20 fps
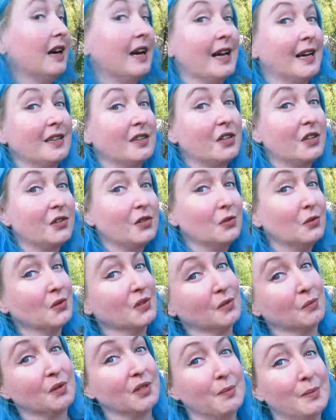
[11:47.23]
And I
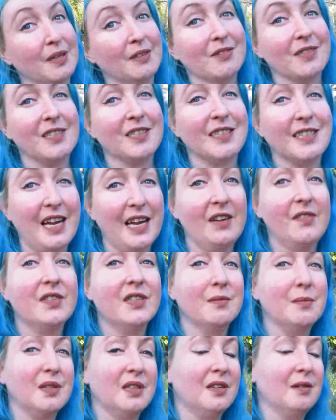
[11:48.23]
also want to be able to save
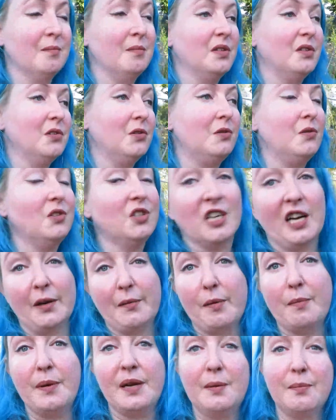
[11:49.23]
some of them to share
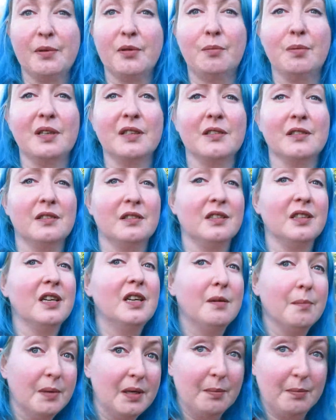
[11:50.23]
with people, because
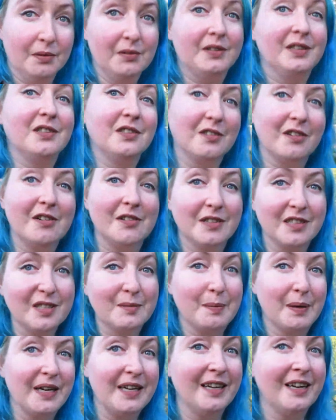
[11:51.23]
people need to grow this
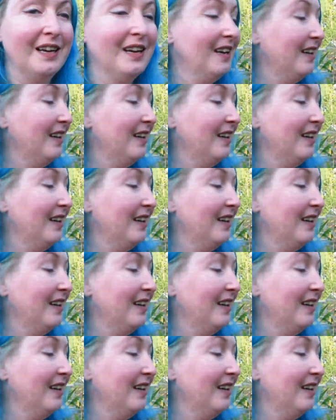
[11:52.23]
bee.